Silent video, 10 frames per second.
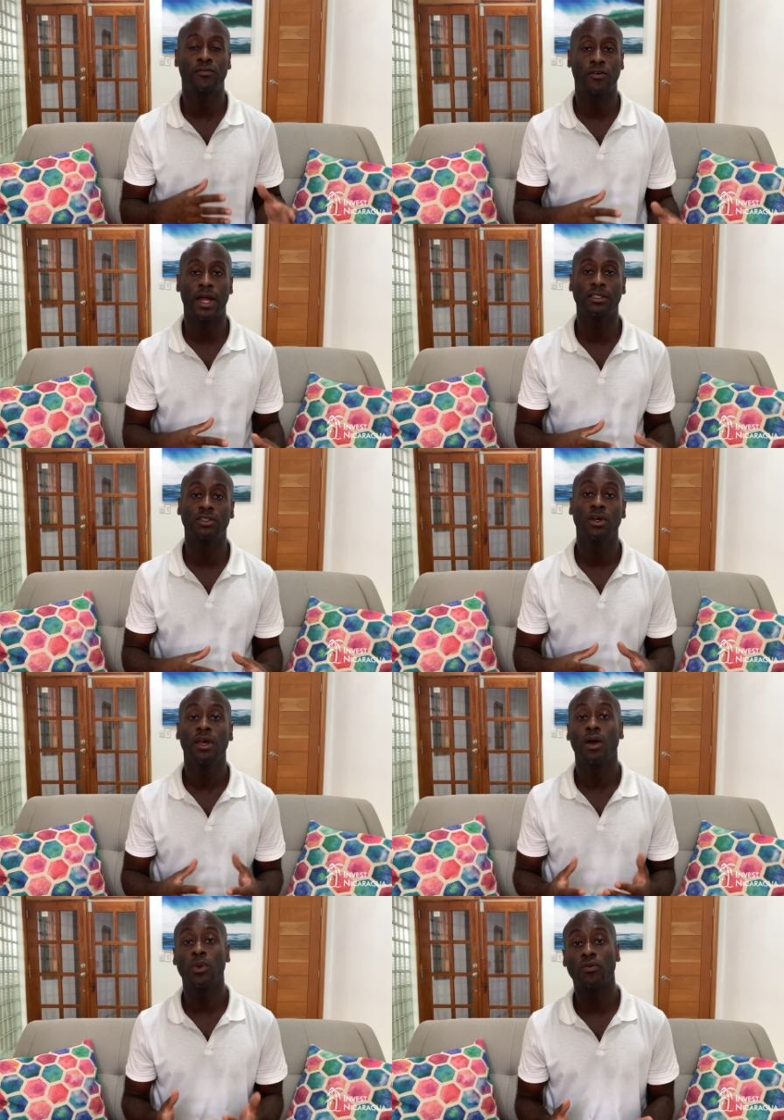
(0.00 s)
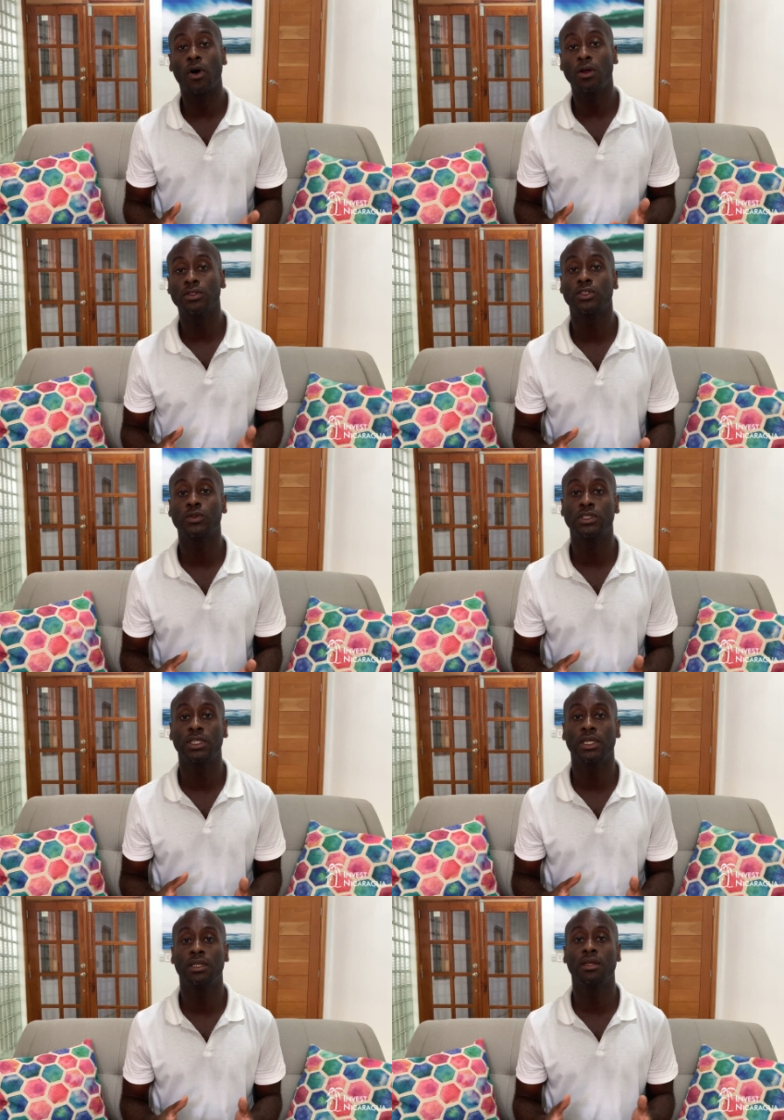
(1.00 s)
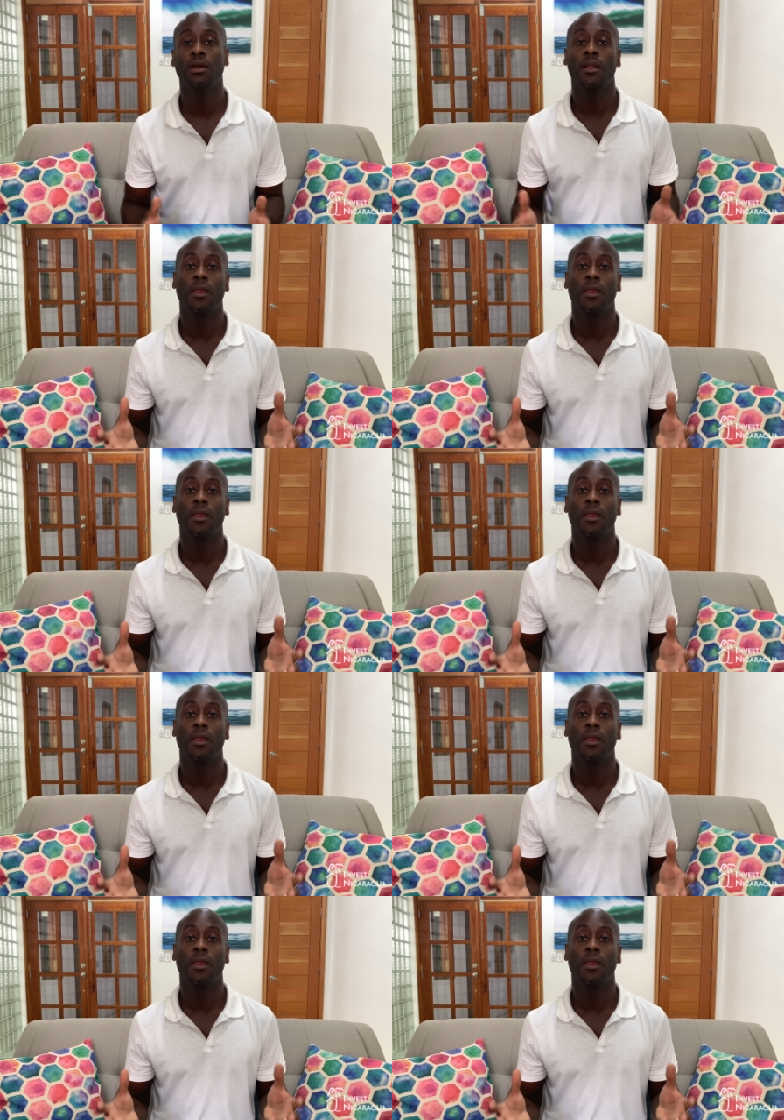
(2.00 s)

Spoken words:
friends. And we've also seen